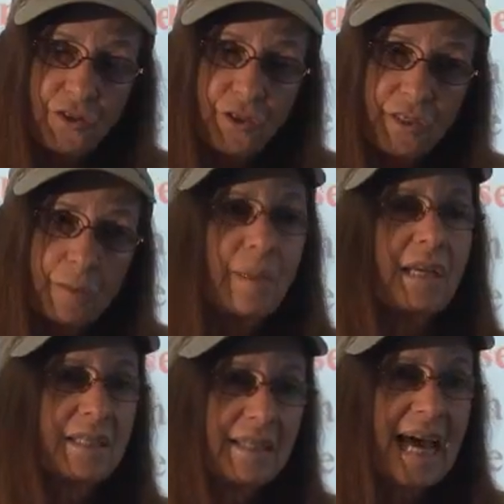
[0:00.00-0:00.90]
questions
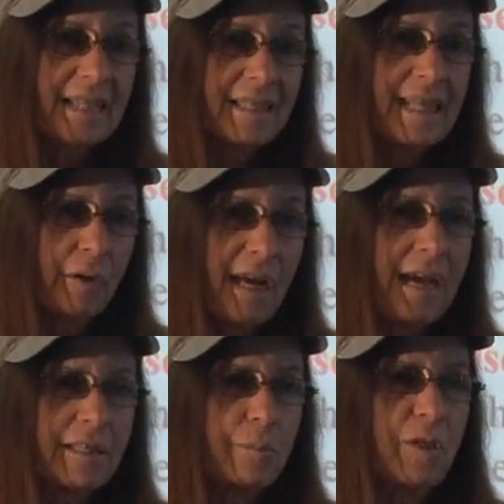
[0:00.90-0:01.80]
because that's their
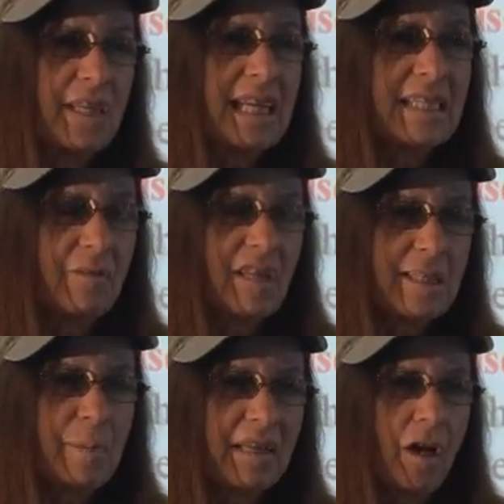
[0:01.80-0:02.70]
expertise and they
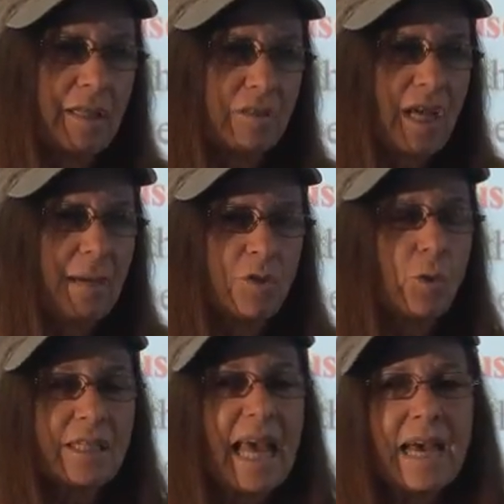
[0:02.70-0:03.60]
spend all their time
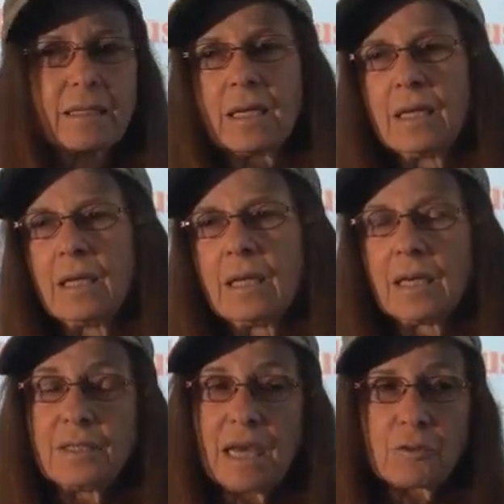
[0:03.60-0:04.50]
doing that.
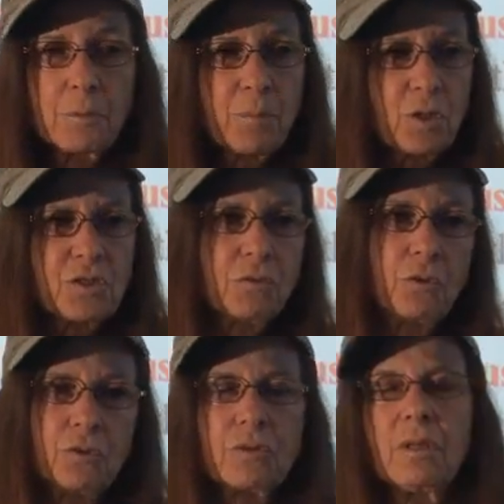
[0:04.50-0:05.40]
Another
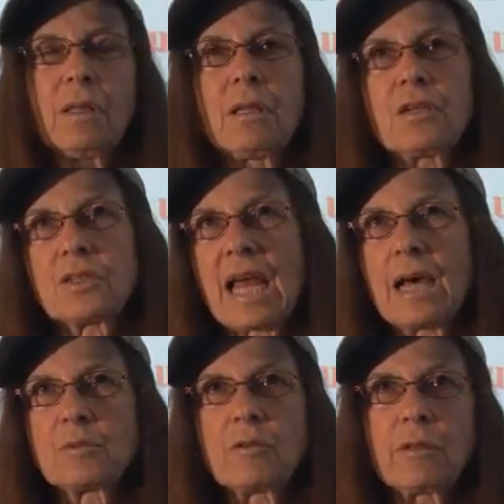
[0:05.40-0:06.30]
person who's
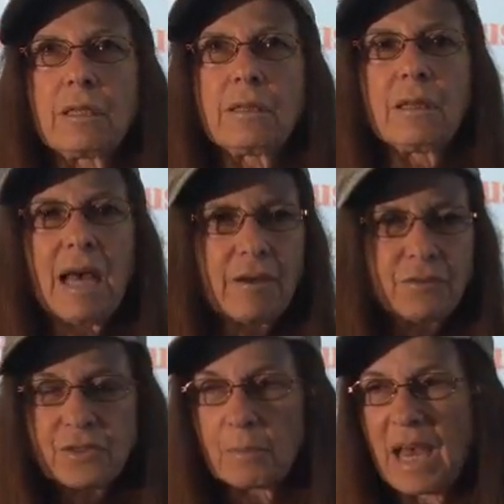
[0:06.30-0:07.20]
absolutely
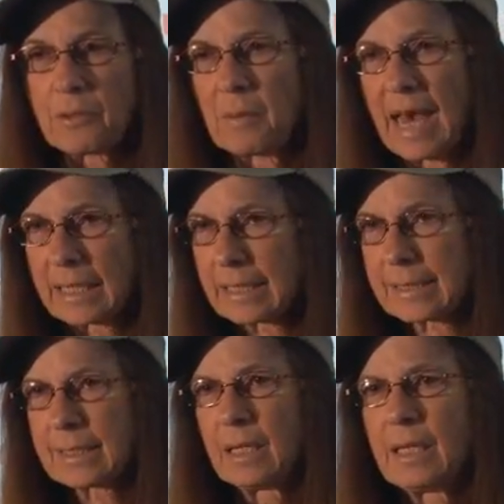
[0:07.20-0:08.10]
loves the
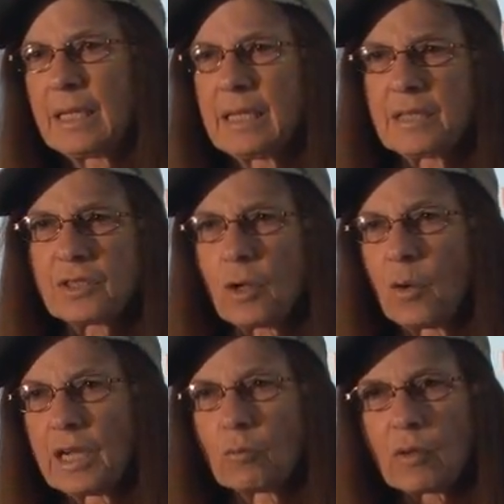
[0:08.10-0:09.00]
mathematics is
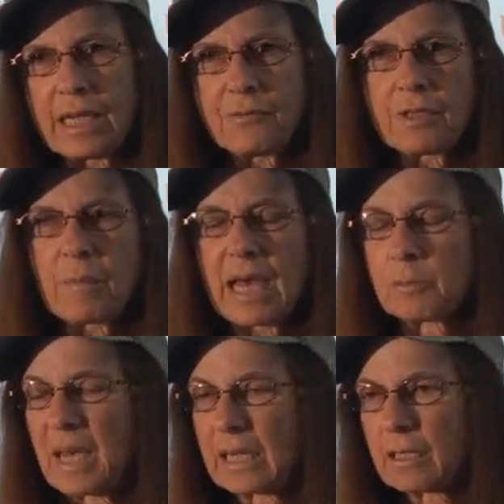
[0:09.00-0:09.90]
going right for the
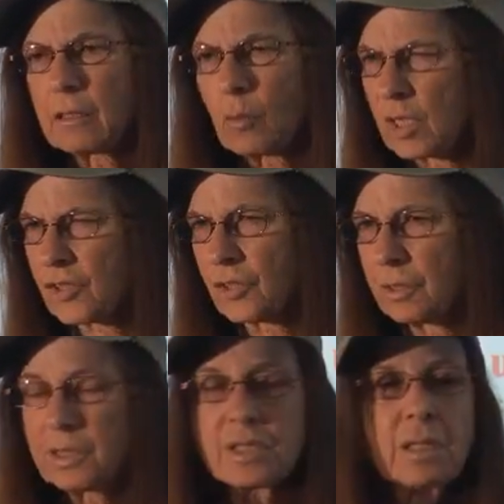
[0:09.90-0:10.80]
mathematical
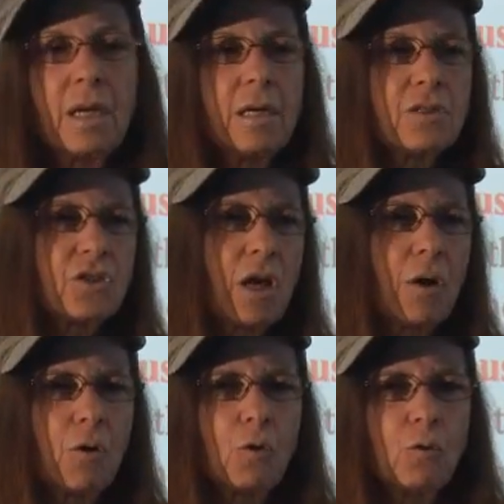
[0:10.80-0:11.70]
questions.
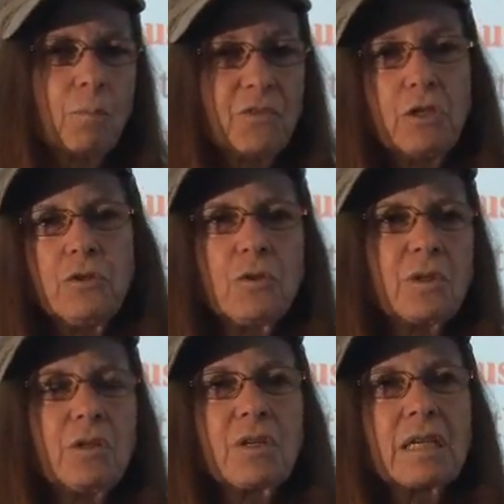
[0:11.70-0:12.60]
So
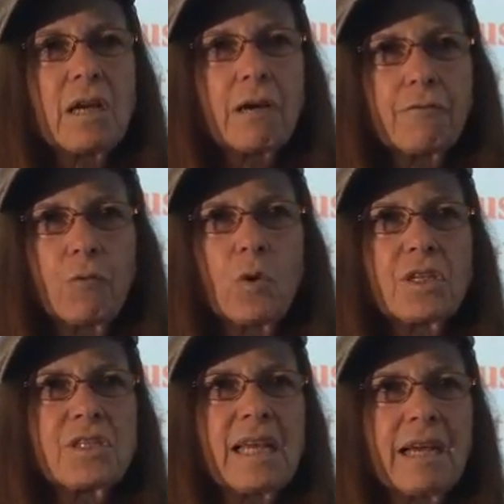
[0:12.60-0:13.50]
you cannot
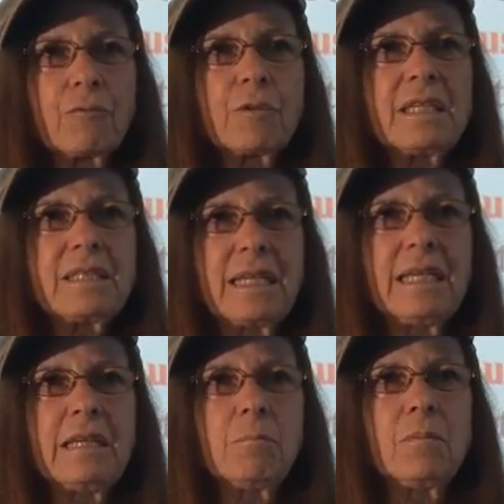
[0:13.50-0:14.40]
force every
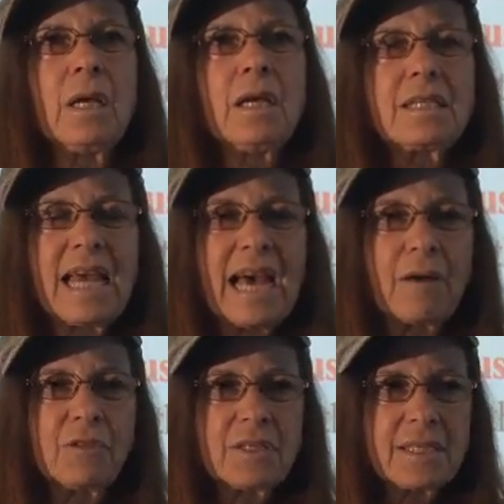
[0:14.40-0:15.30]
team to
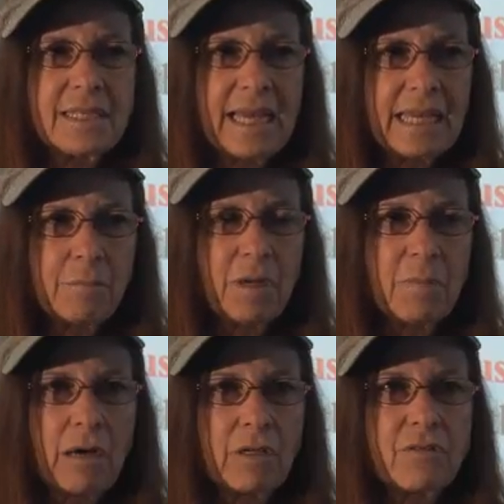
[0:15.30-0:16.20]
have the same
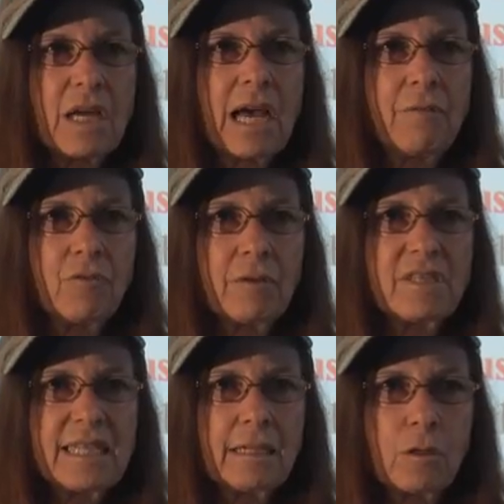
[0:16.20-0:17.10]
amount of time for
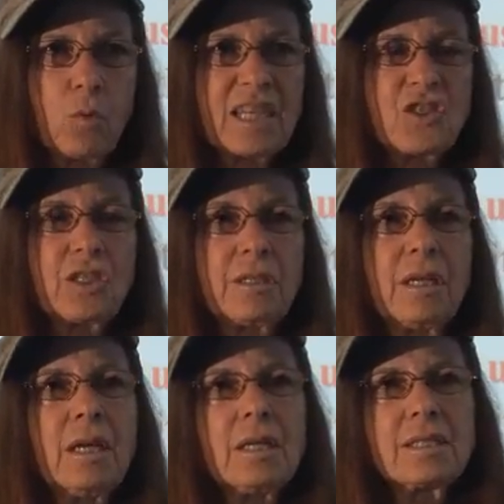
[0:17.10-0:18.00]
every single
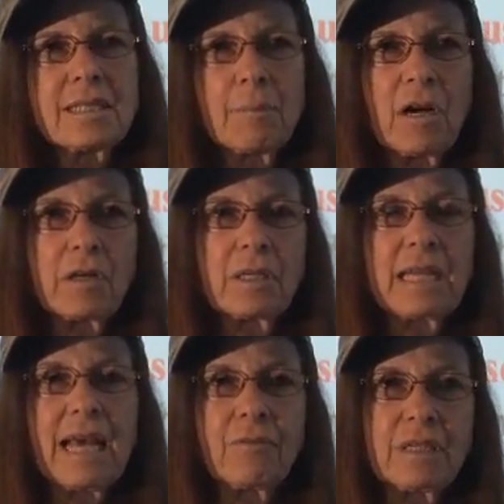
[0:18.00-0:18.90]
question. Some aren't
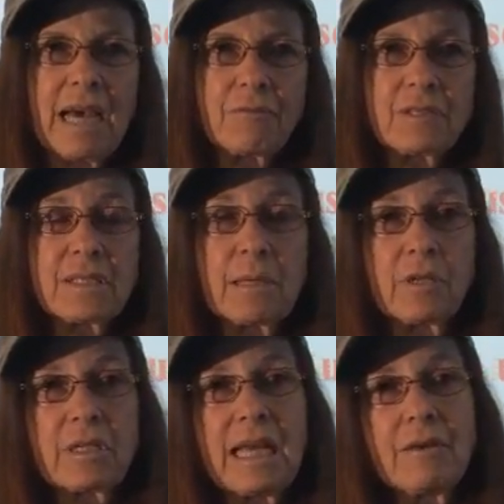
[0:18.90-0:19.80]
going to have enough and
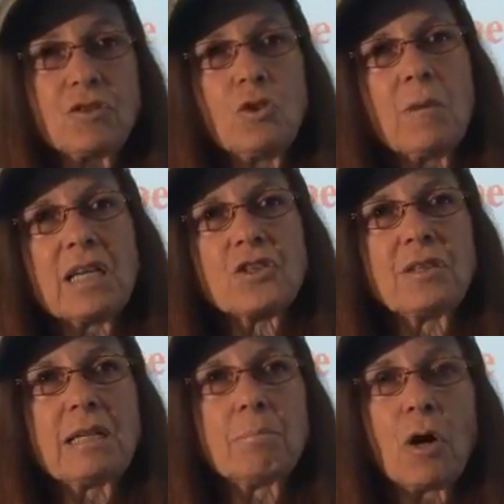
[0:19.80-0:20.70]
some are going to have too much,
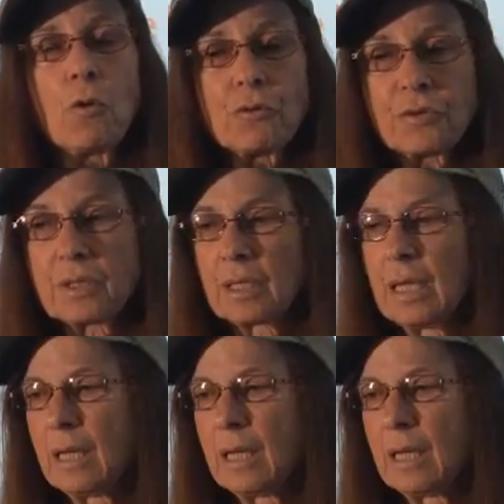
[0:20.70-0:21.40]
and then both